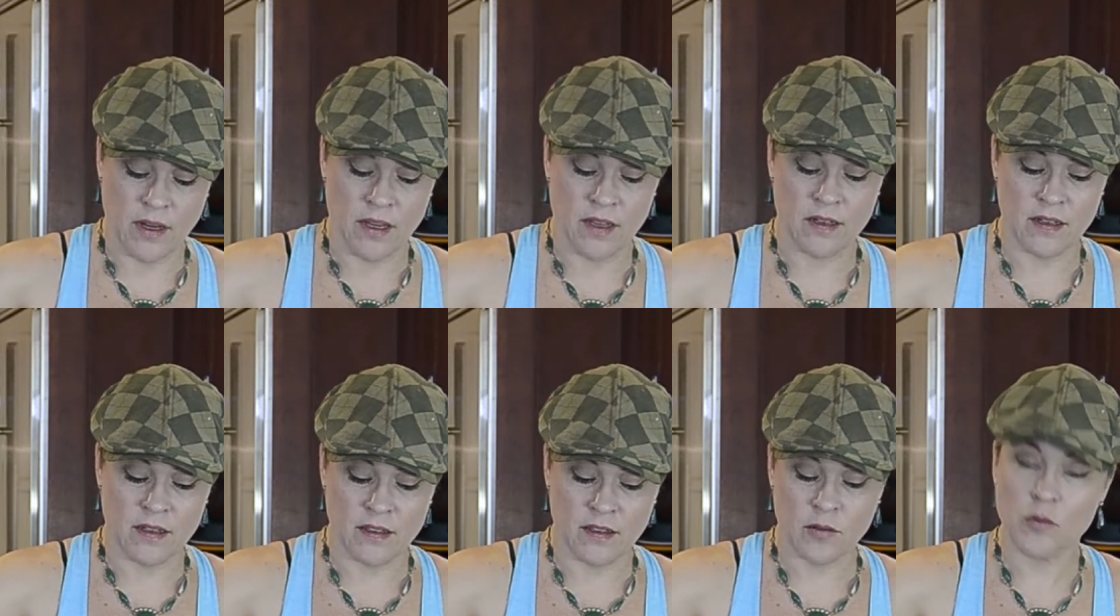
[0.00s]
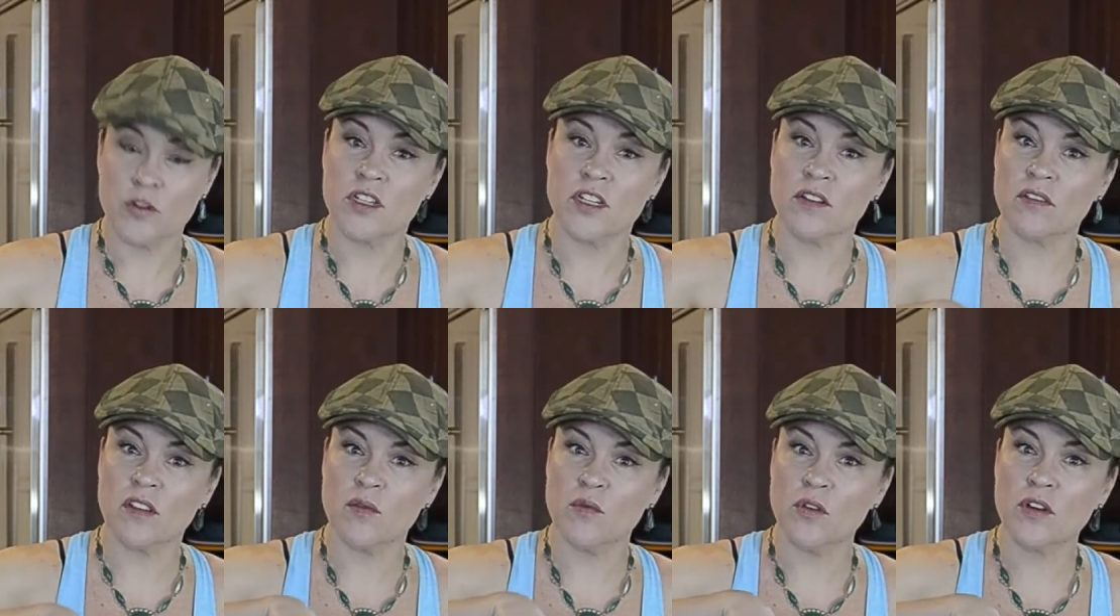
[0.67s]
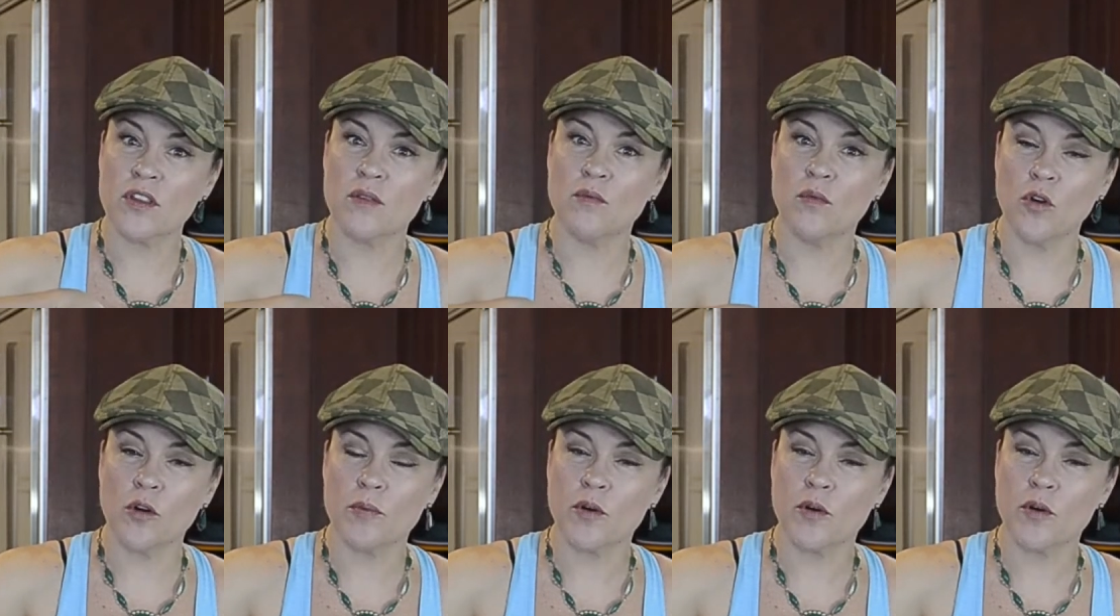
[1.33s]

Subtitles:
and the smushier they were, the more